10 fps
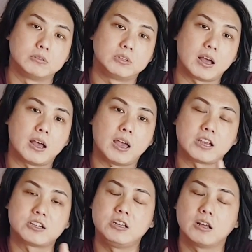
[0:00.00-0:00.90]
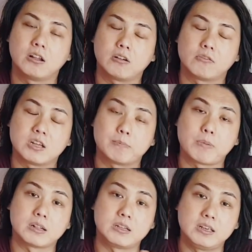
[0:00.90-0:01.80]
There are actually a lot of
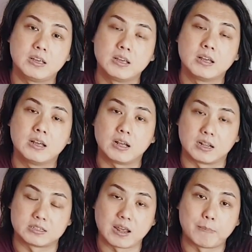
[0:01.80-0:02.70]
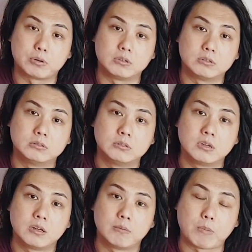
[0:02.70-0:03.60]
third-party sample
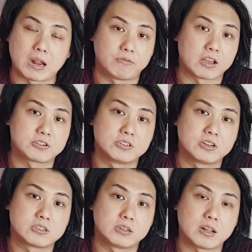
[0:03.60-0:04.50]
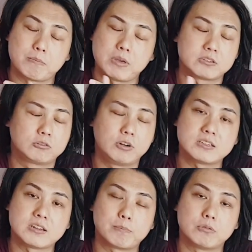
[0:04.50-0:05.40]
manufacturers that makes great
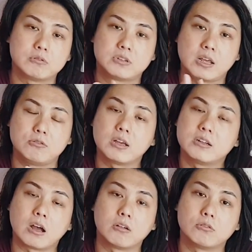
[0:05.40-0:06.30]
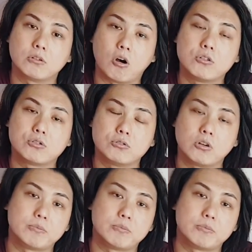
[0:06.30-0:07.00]
samples that you can download onto your